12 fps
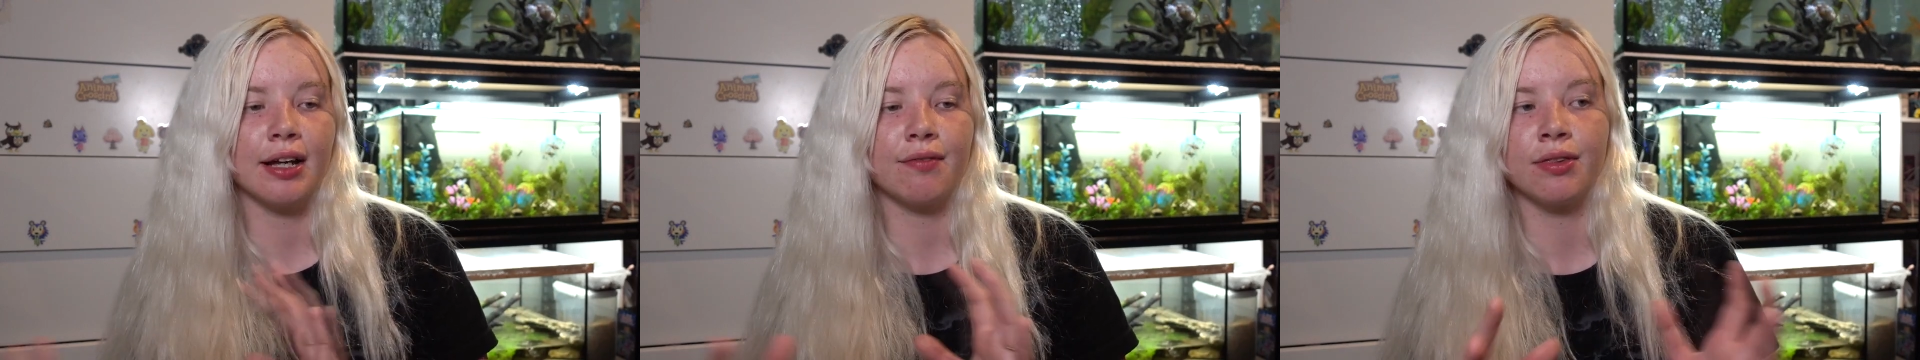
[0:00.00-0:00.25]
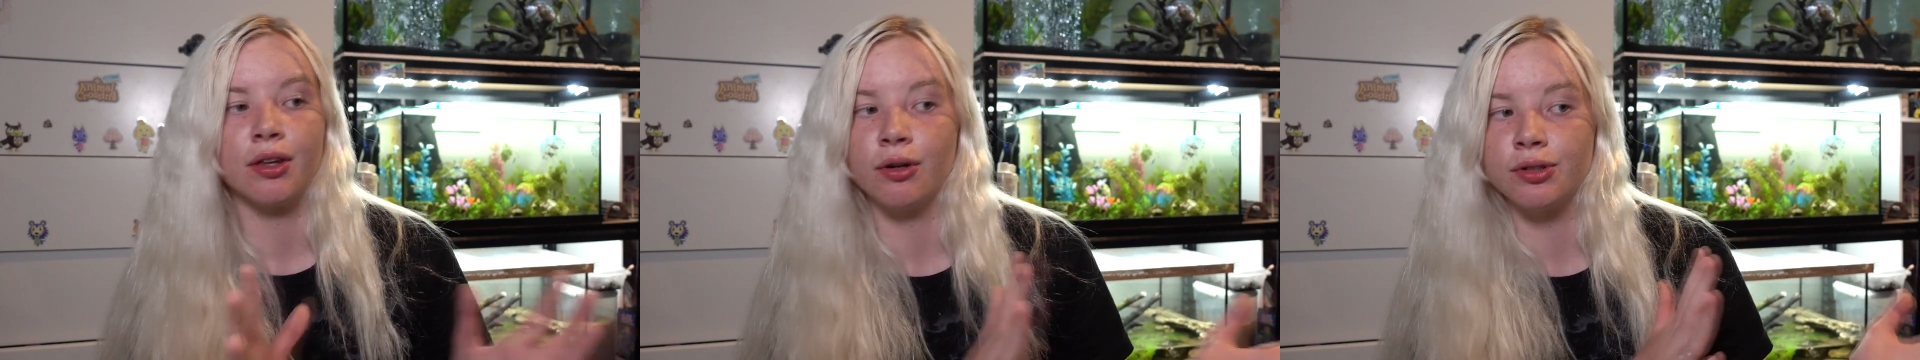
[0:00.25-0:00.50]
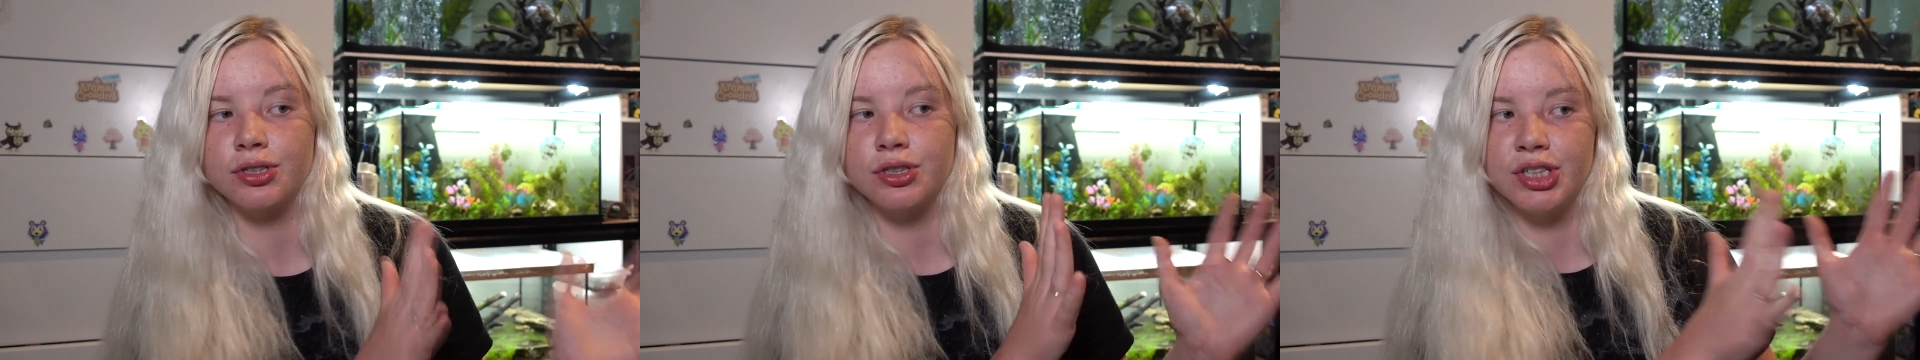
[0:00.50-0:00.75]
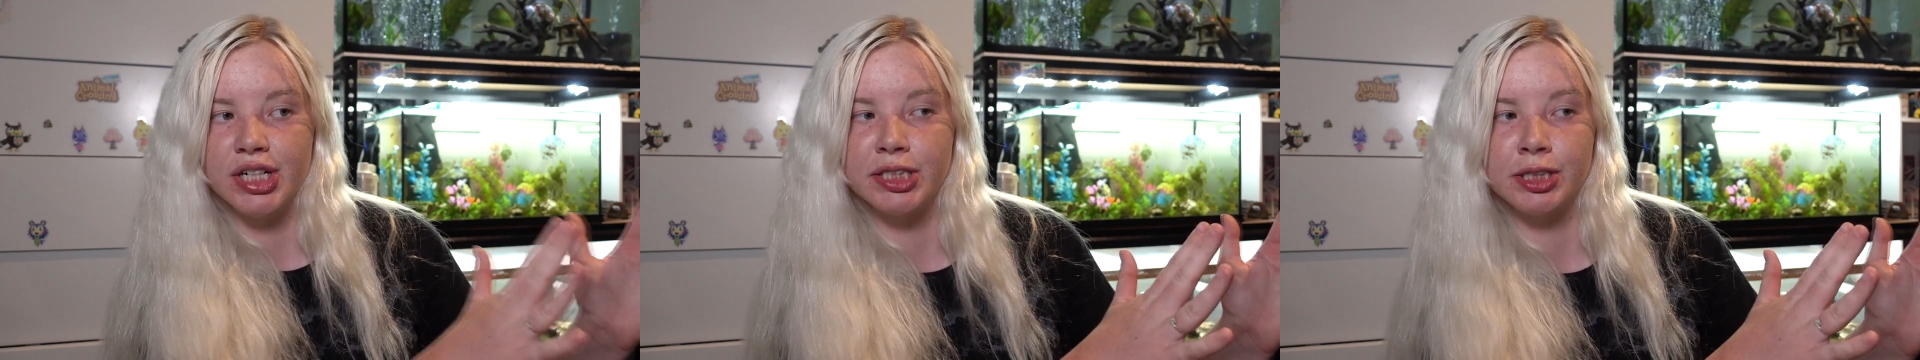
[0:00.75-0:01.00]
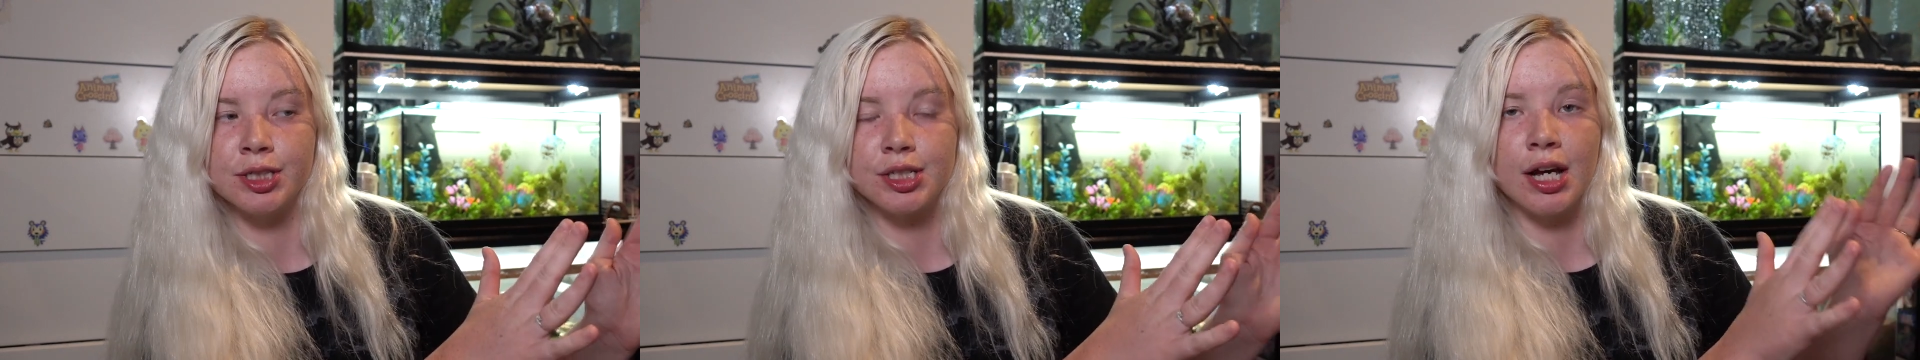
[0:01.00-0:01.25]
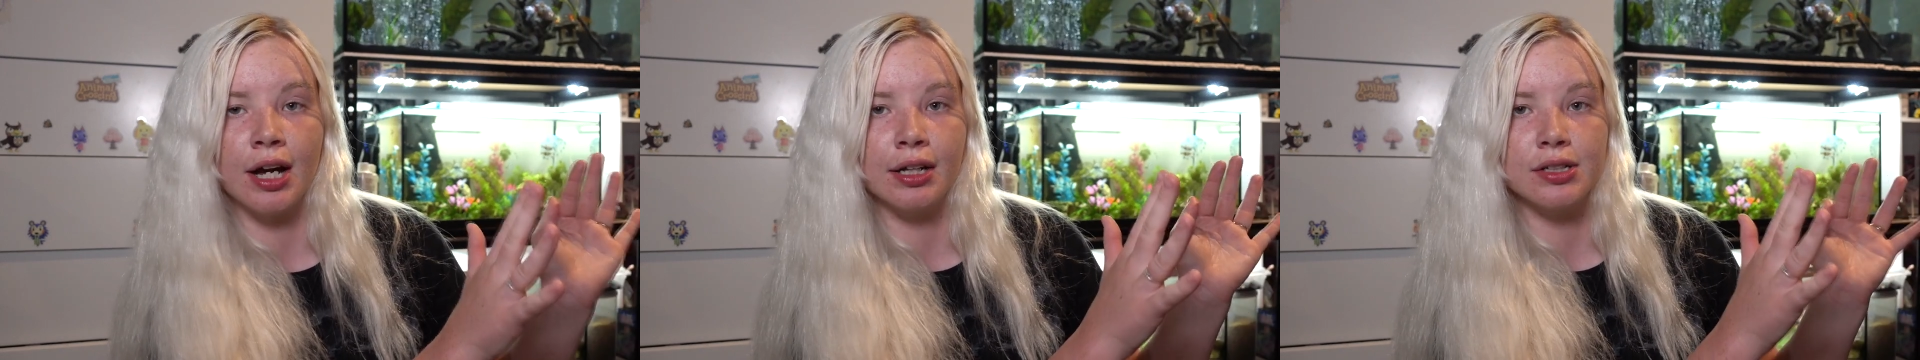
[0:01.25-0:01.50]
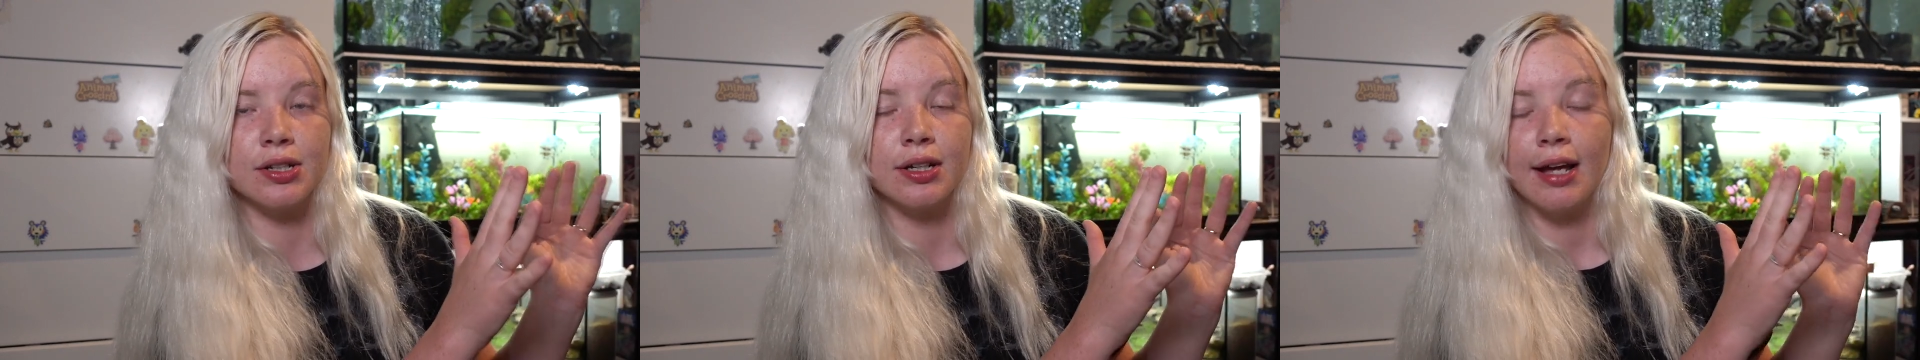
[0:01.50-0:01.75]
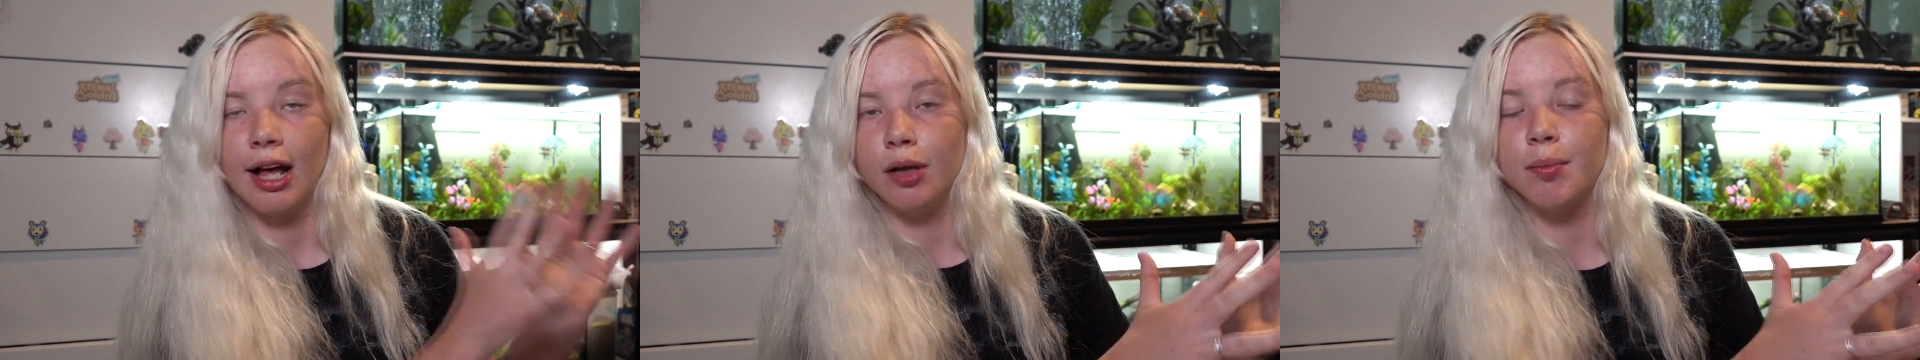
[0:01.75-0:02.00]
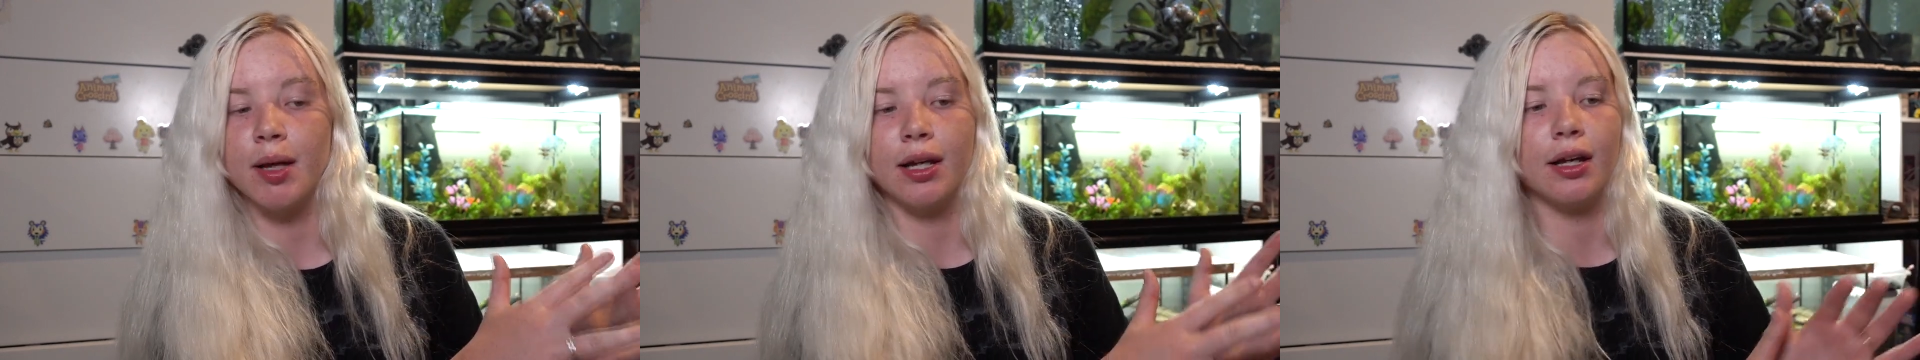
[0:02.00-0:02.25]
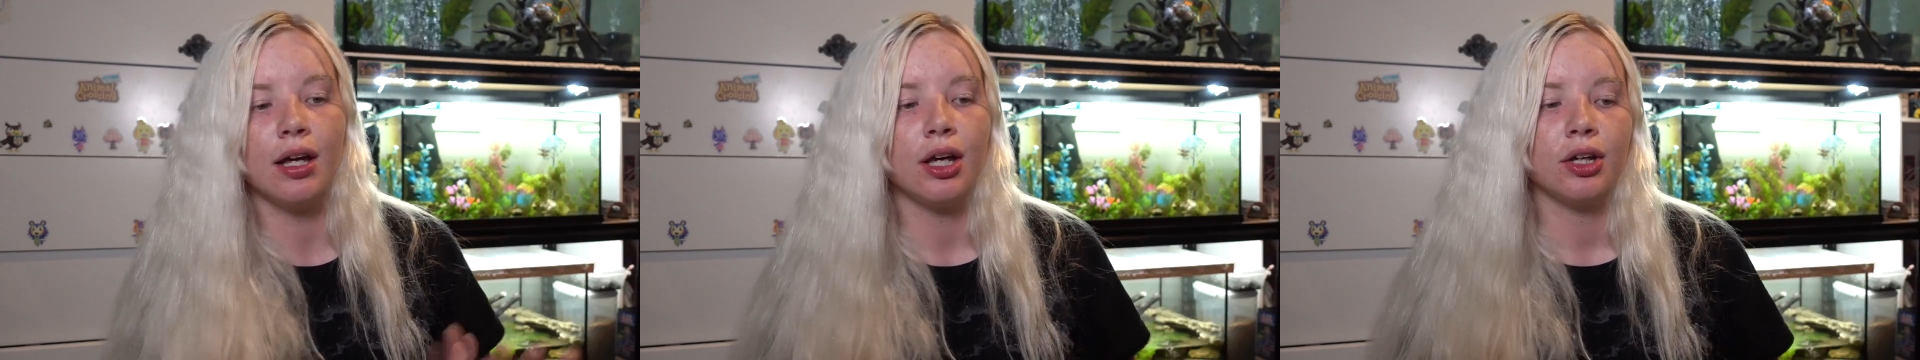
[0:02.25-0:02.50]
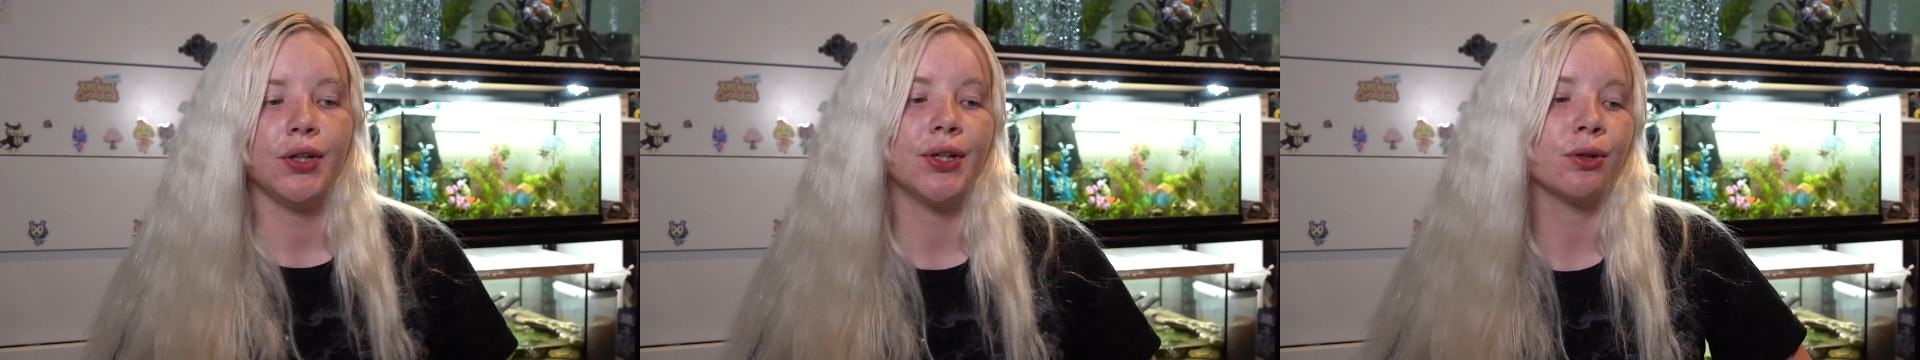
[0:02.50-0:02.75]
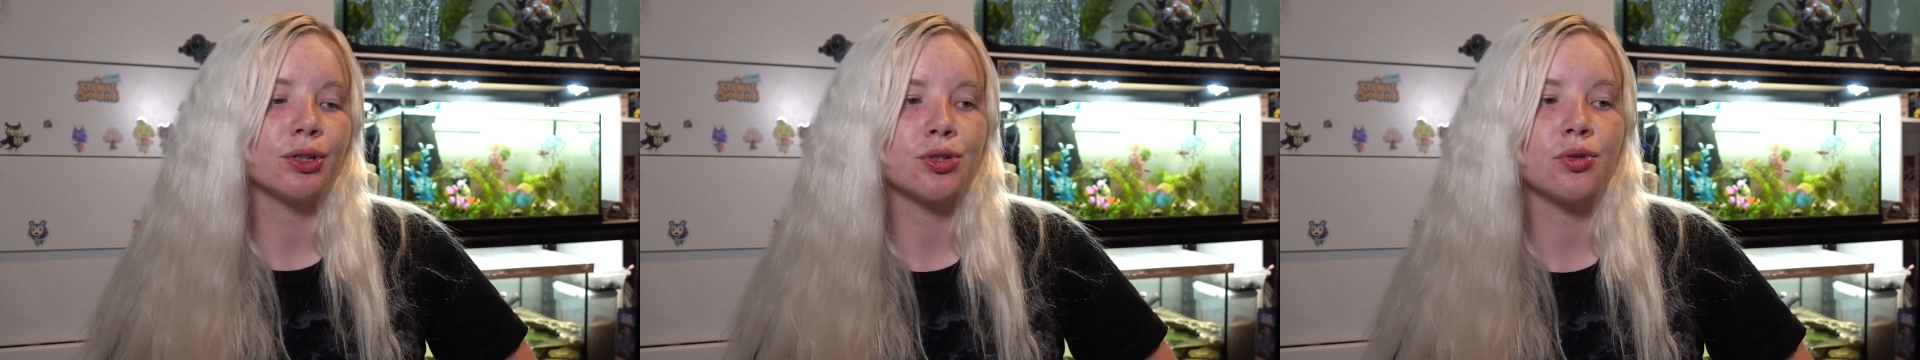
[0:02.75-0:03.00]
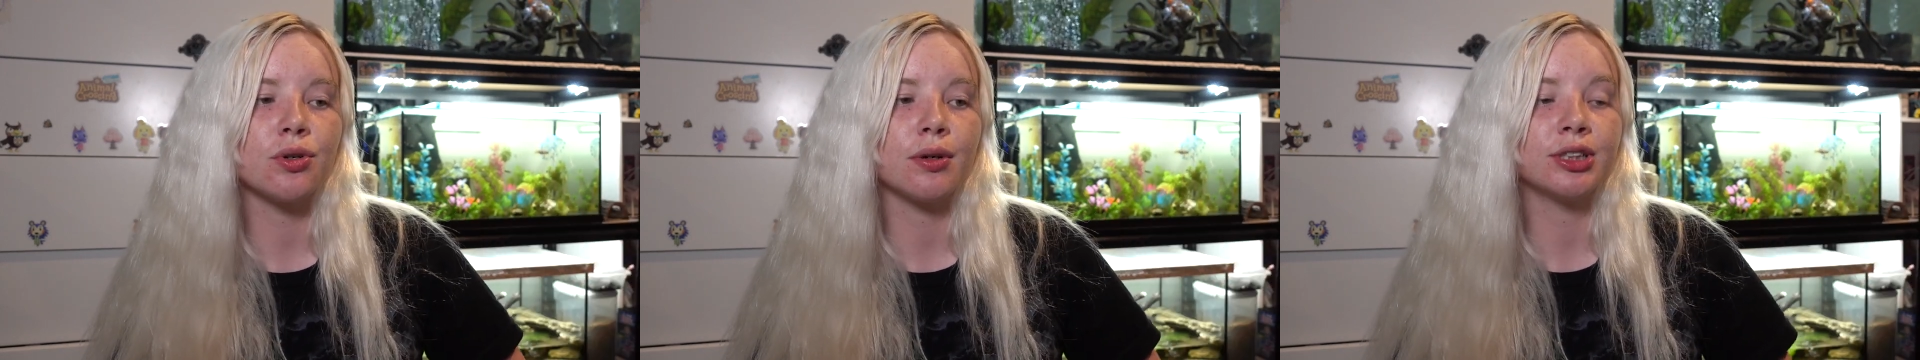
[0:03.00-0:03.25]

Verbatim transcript: If those suggestions aren't helping, you can also